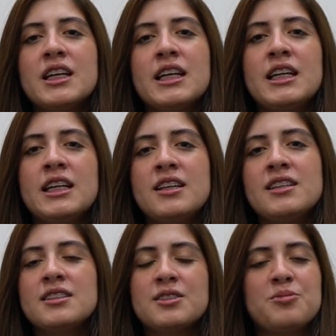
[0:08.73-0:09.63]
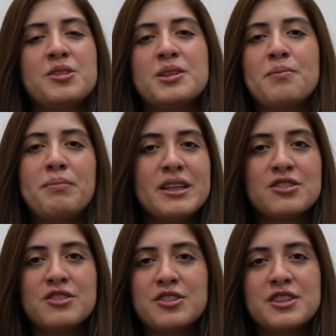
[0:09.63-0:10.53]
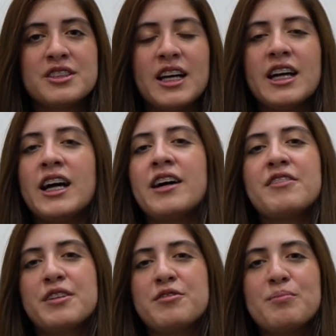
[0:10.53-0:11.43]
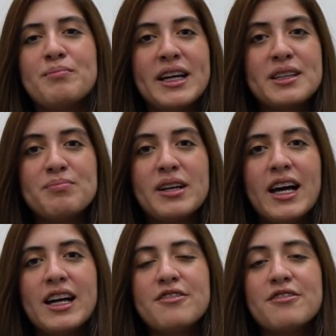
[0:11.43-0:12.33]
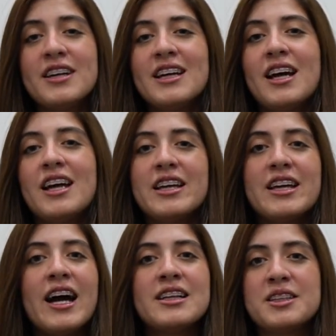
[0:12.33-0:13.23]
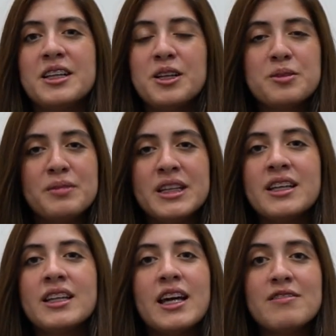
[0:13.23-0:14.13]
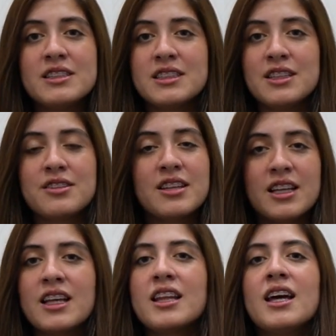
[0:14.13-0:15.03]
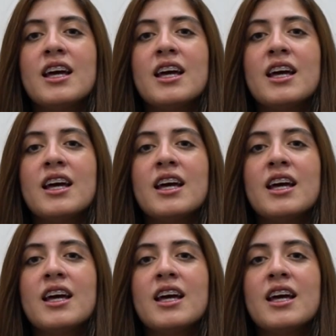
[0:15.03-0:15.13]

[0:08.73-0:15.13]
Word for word: He is one of the best lawyers I have ever met in my life, and he has helped me in every single thing